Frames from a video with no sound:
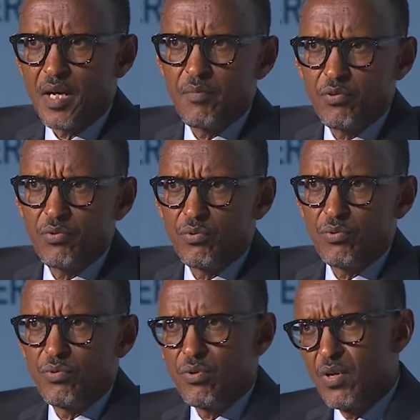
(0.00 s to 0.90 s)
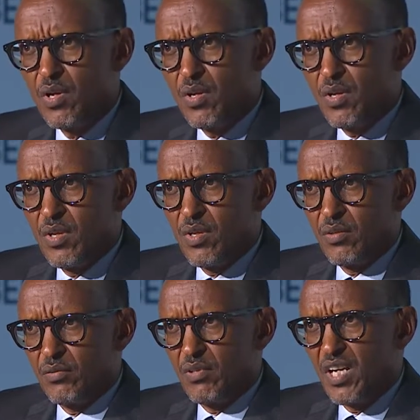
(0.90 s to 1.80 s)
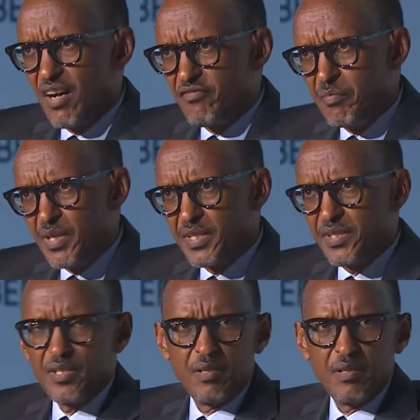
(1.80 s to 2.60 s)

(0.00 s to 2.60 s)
up to the governments, the